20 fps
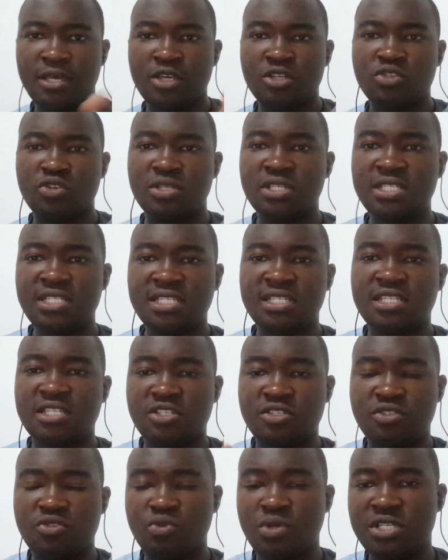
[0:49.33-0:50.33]
So this is a
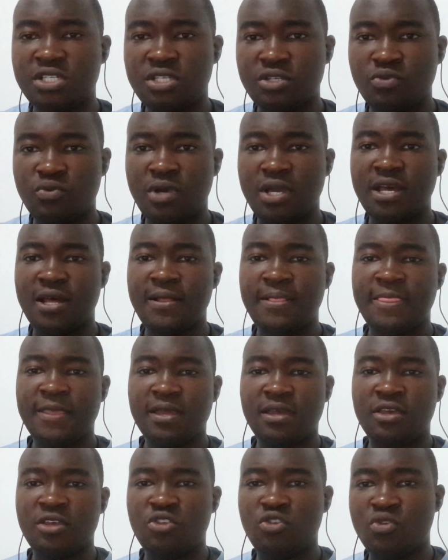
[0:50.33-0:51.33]
situation where
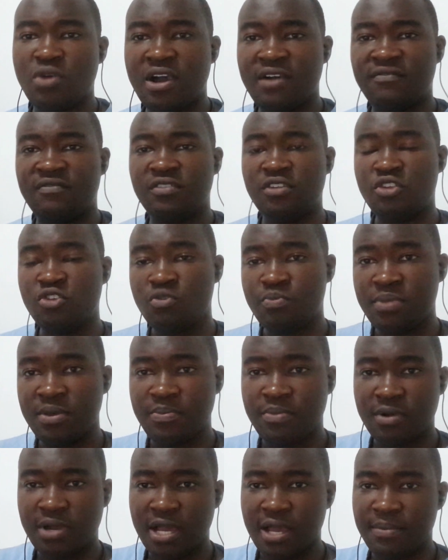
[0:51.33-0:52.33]
you have new
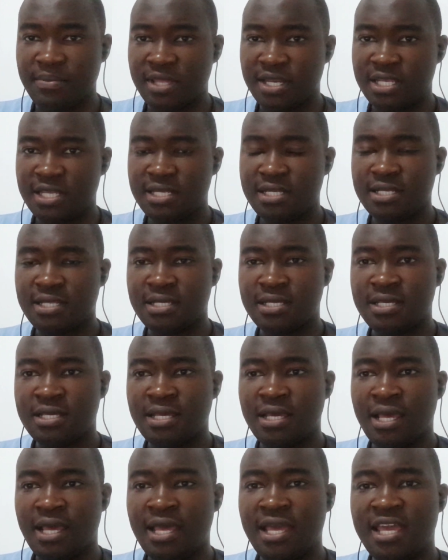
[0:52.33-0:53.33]
people coming in
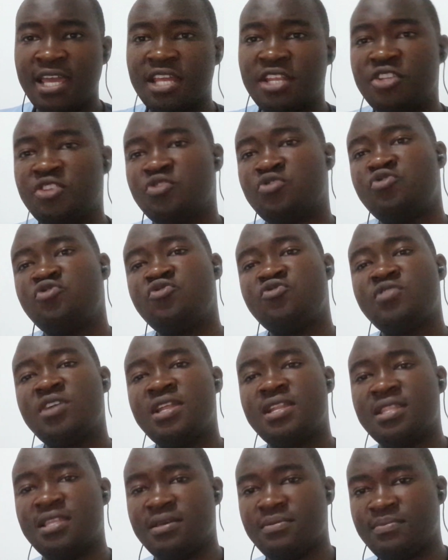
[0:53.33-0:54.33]
and you
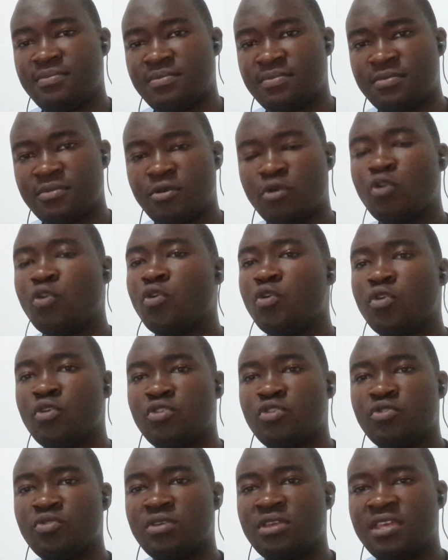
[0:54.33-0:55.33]
train them, or
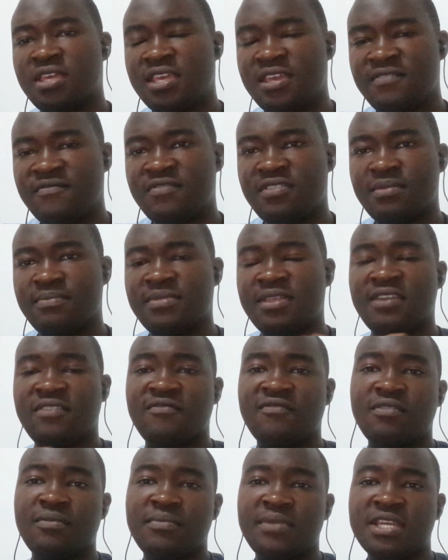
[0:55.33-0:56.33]
you give them the
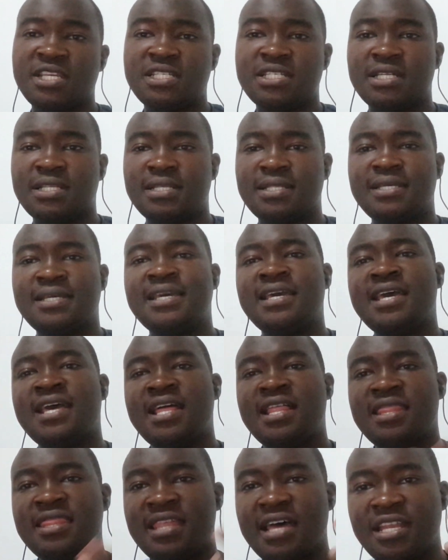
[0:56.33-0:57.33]
information
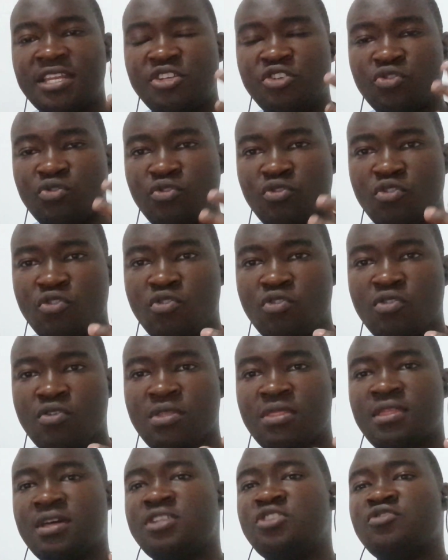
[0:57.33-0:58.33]
that you know,
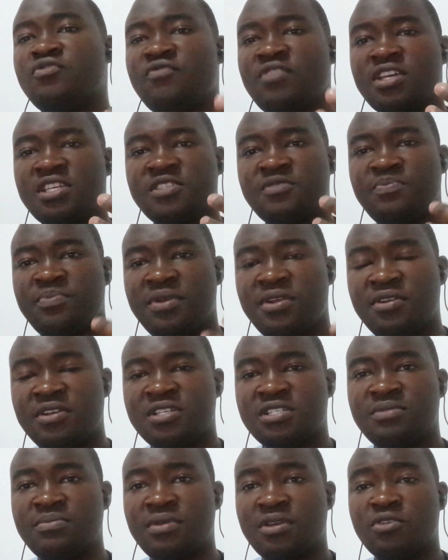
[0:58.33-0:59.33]
that you've
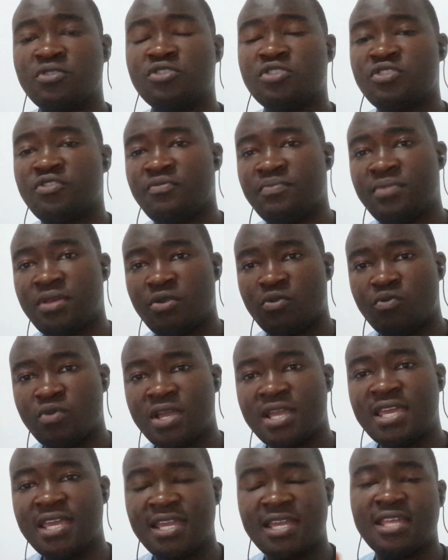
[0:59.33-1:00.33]
experienced because you've been
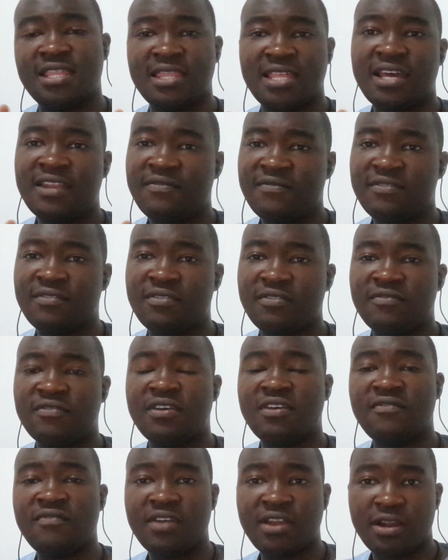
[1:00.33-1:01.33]
working in that field
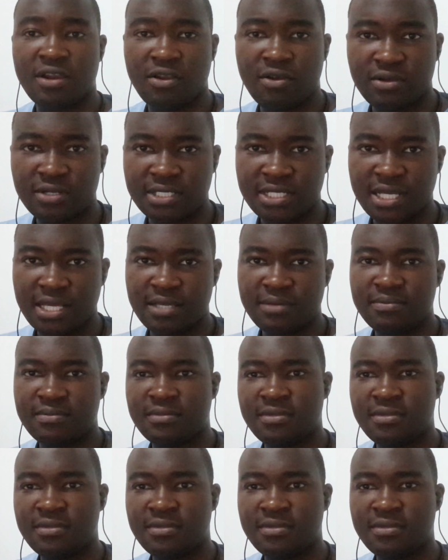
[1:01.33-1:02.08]
for a very long time.